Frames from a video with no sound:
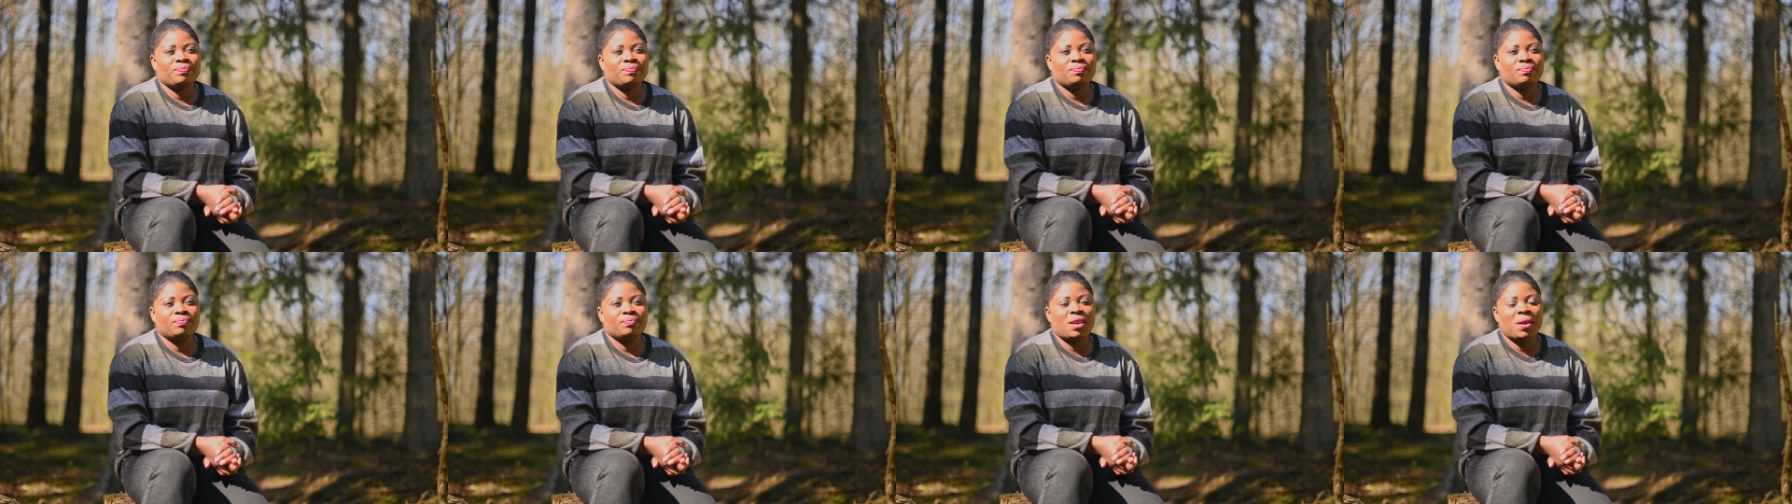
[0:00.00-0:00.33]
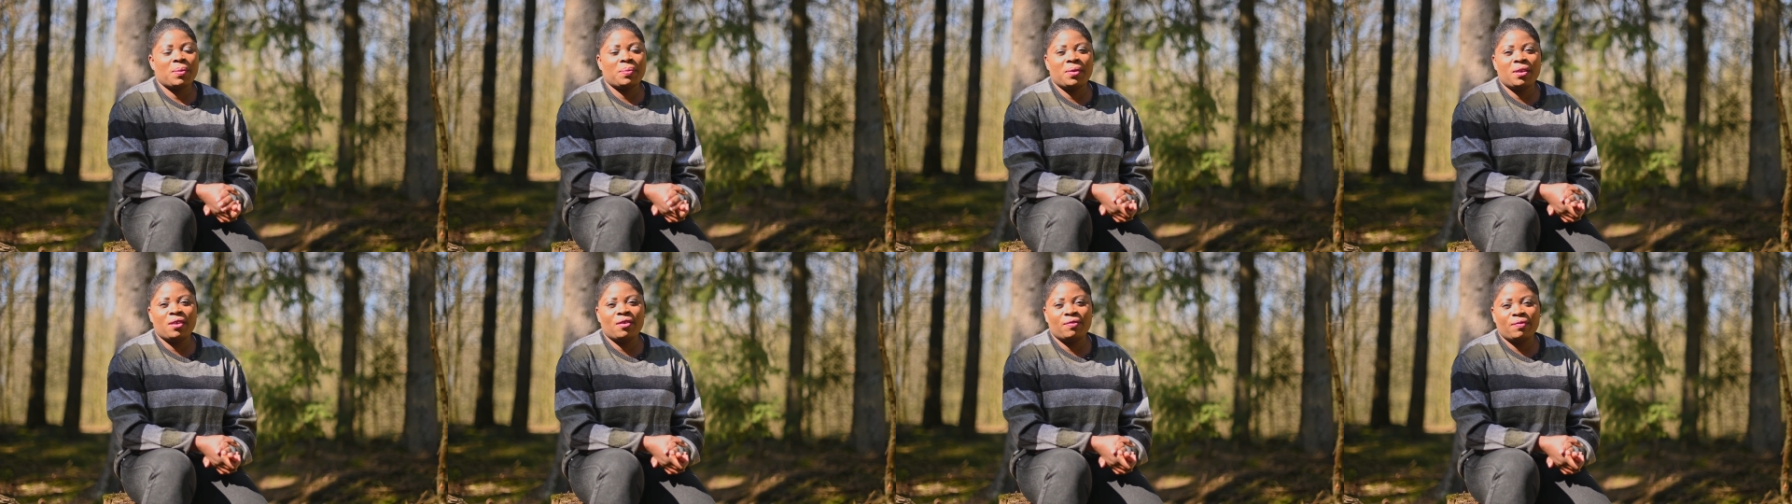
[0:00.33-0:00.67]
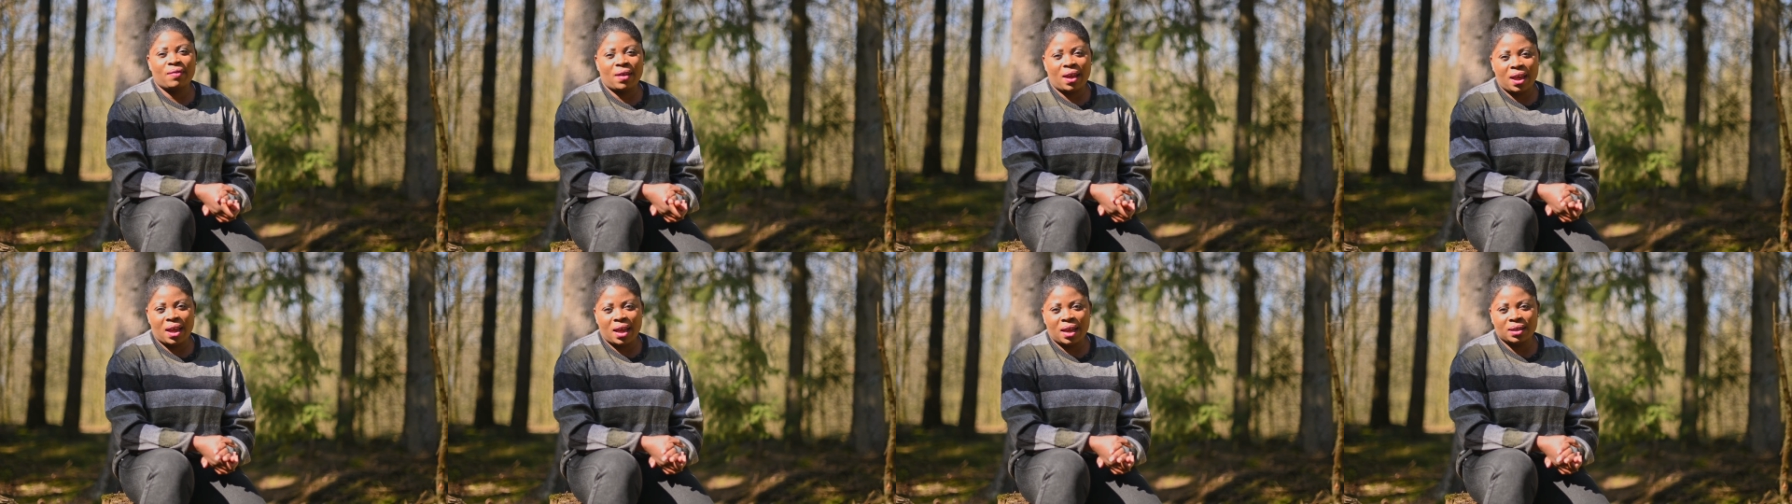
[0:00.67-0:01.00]
maybe if
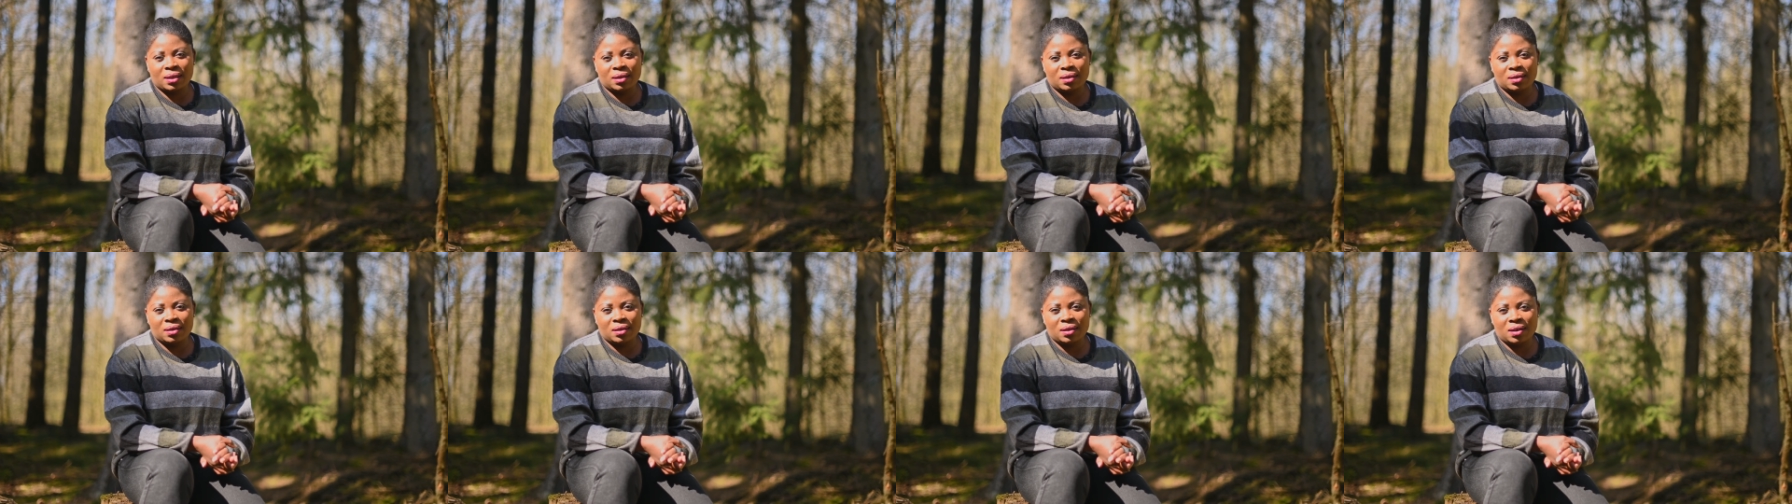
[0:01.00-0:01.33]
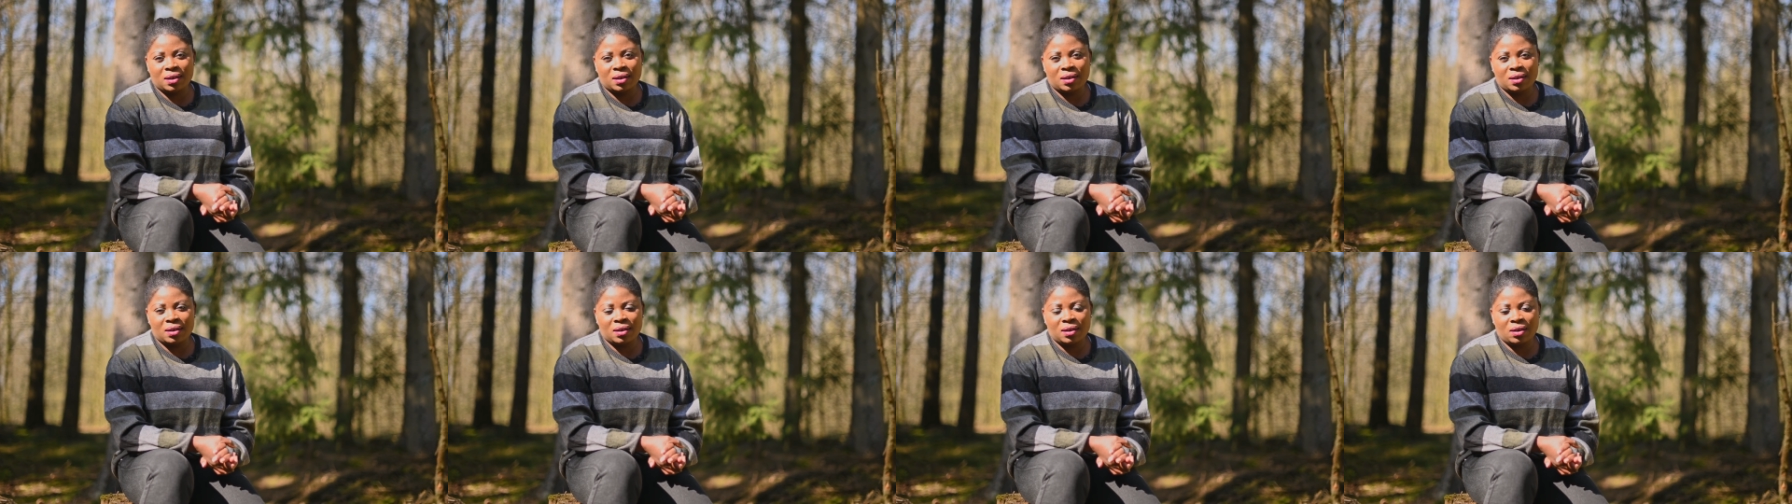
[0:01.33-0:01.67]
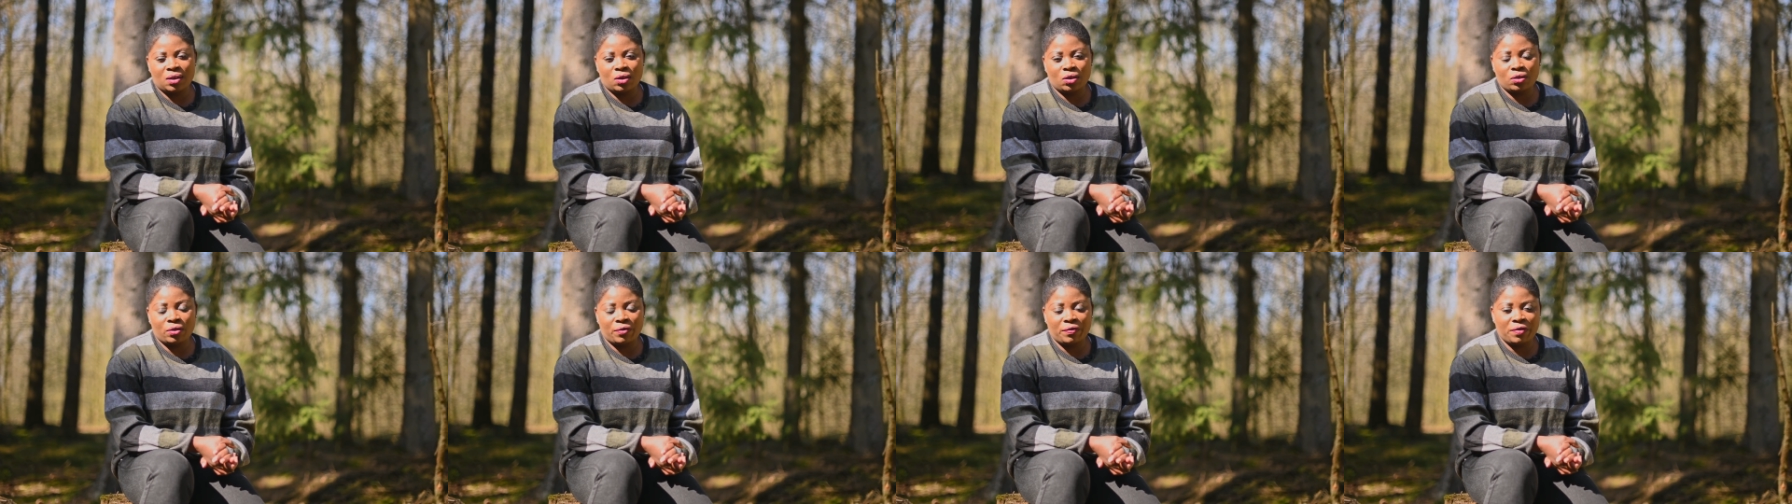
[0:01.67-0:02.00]
I had a
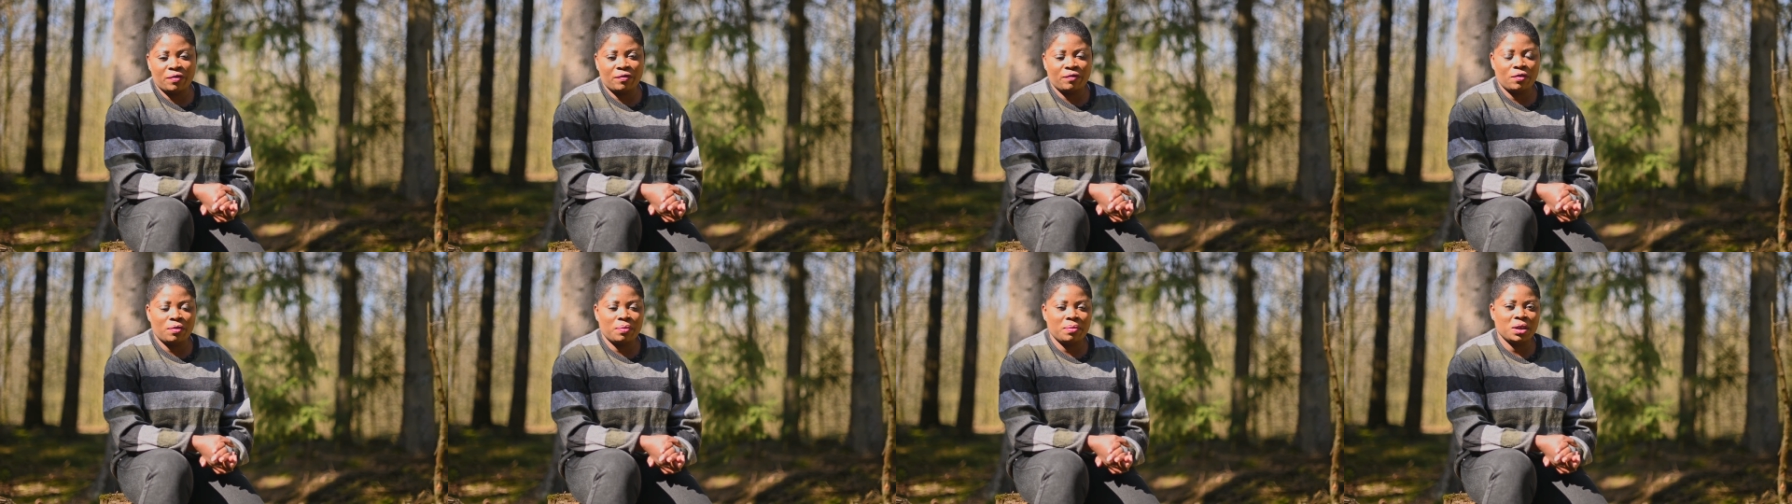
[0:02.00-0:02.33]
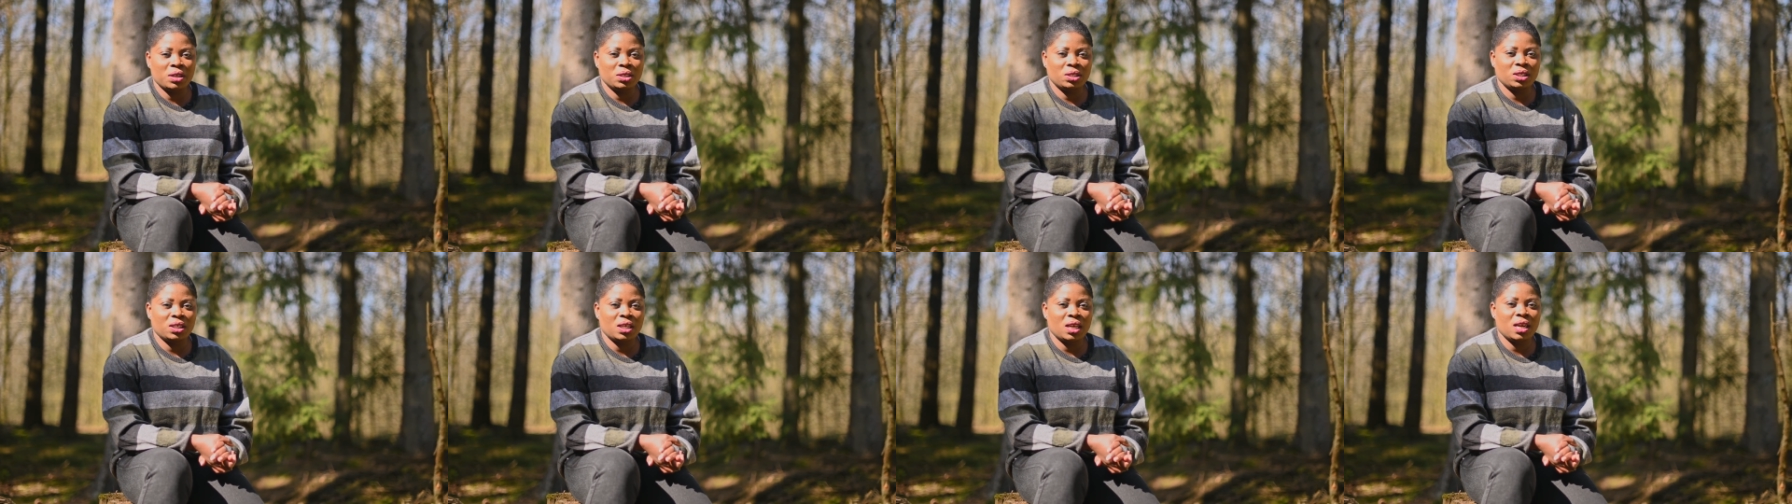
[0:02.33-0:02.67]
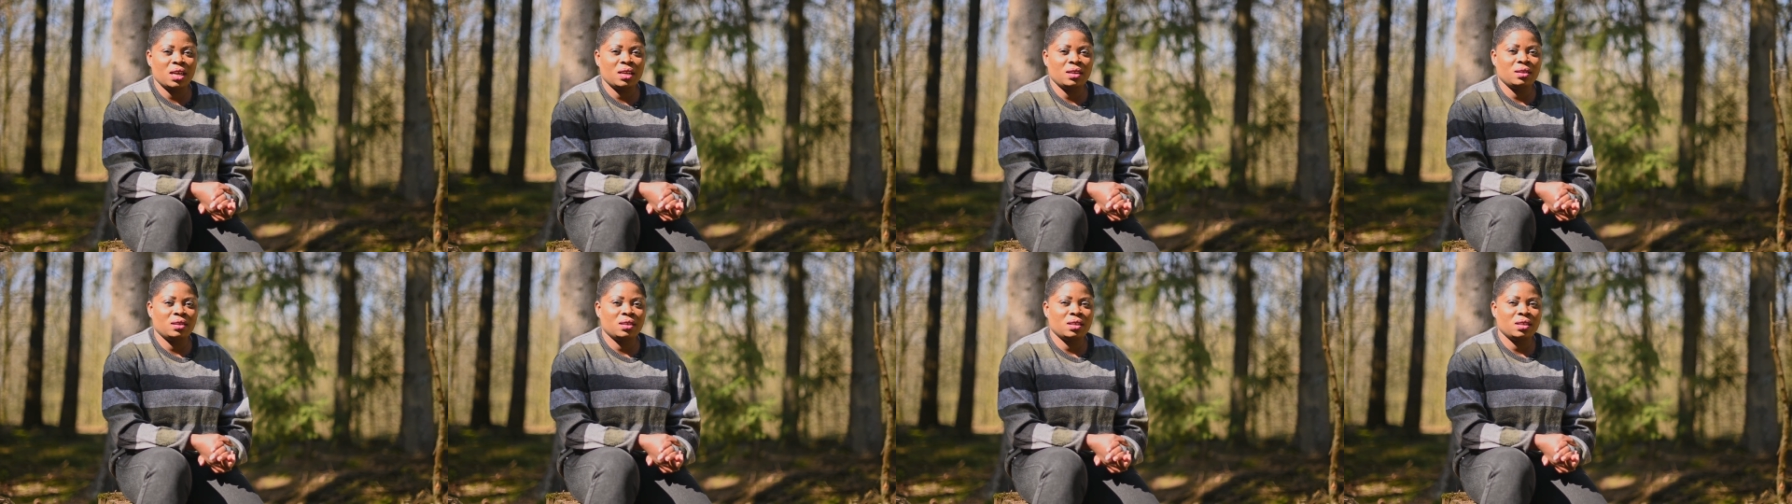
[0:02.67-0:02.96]
lot of information,